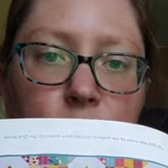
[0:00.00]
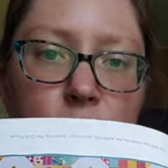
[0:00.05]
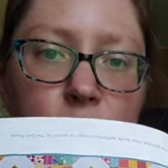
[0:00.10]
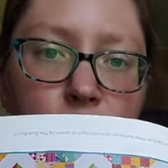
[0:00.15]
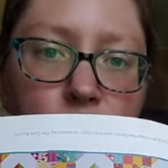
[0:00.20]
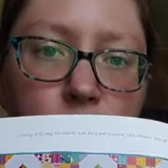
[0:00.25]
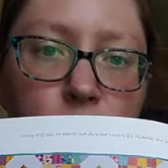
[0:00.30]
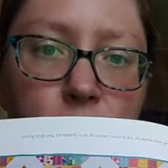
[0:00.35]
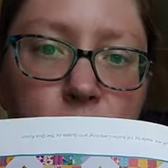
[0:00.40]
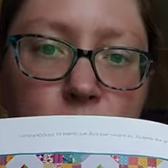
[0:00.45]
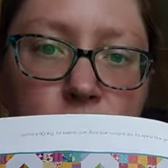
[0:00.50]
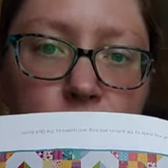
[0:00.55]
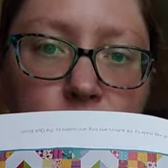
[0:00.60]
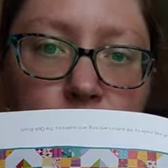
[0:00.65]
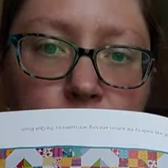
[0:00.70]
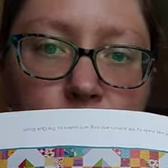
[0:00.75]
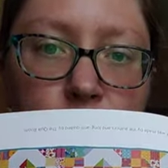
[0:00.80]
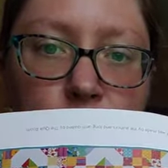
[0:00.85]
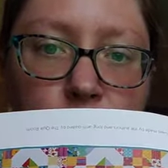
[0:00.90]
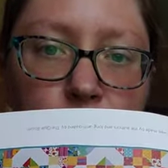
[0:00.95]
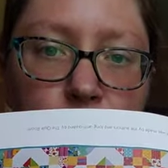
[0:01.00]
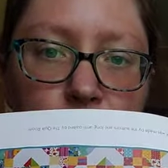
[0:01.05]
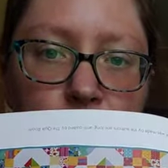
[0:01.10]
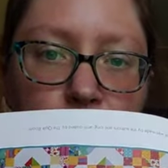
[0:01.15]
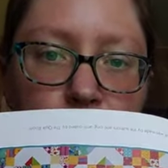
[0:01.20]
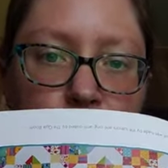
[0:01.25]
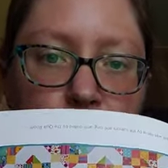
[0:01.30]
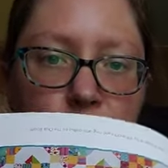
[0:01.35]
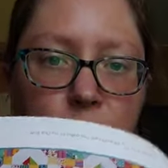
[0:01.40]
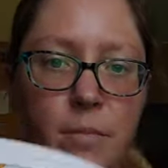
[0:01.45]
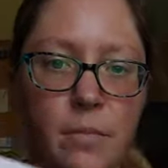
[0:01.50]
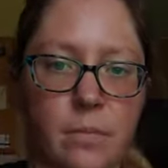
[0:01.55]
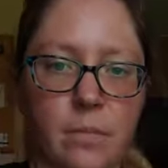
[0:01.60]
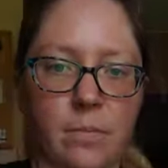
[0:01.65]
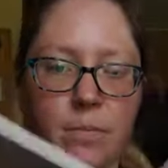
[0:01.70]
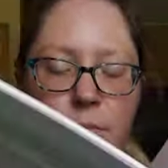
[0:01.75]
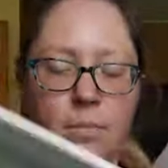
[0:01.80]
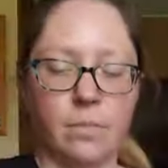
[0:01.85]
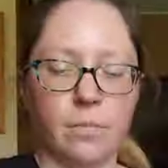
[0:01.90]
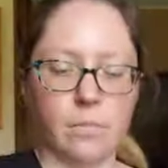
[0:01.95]

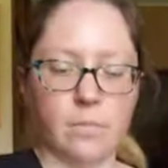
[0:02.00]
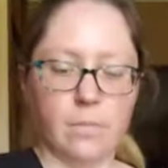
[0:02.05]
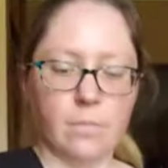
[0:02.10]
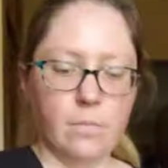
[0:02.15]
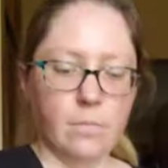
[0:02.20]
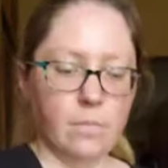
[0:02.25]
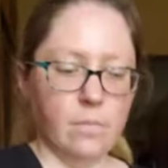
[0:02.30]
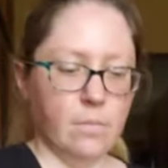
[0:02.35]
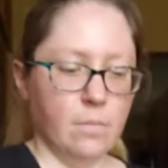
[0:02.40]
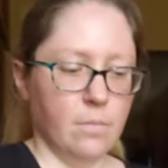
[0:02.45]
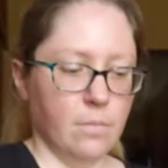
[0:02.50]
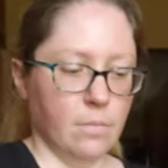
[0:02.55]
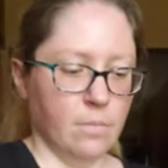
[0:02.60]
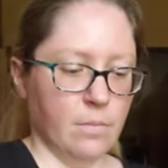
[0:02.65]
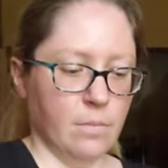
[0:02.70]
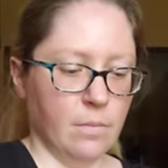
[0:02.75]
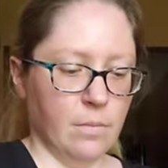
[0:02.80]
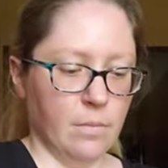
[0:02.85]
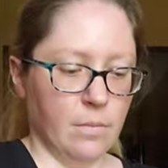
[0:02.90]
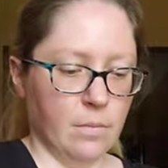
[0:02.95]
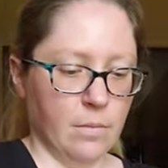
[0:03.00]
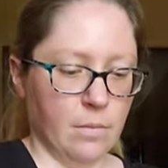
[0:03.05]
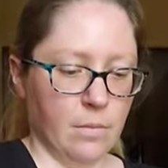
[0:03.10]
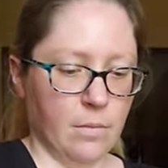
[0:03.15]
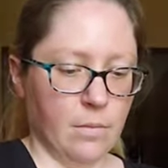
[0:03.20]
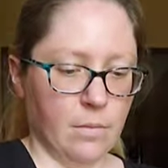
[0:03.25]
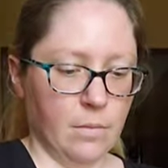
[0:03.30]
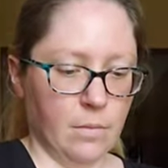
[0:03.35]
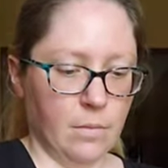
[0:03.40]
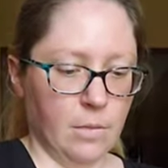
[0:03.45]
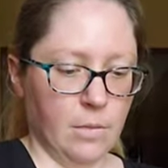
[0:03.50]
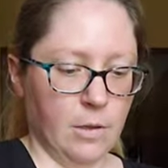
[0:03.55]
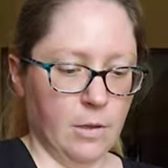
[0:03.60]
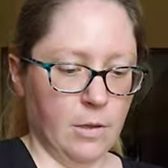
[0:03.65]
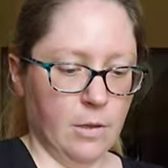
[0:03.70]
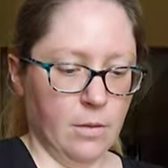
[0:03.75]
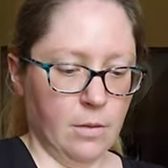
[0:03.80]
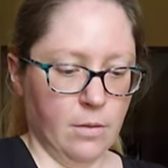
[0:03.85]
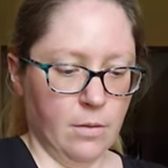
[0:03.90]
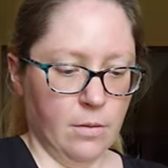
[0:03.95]

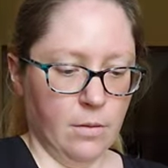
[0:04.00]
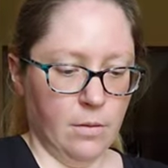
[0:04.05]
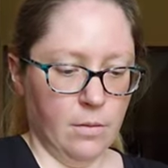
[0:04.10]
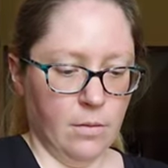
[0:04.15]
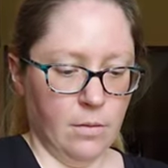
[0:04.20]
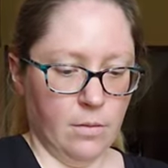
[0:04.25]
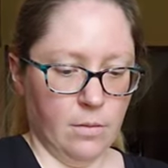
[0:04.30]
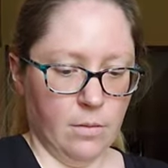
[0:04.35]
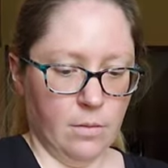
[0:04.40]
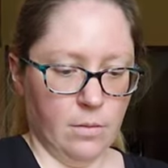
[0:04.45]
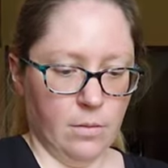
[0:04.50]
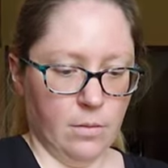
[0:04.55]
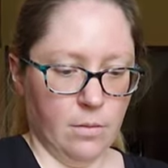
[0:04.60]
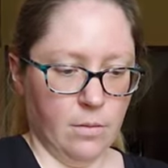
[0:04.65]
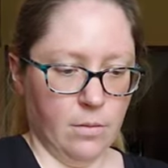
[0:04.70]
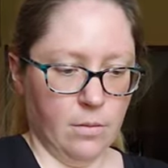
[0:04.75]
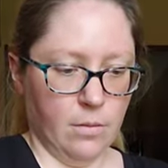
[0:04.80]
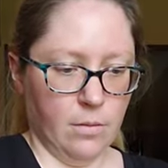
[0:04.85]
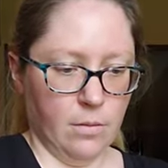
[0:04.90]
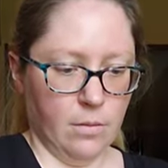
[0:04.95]
Nothing is said.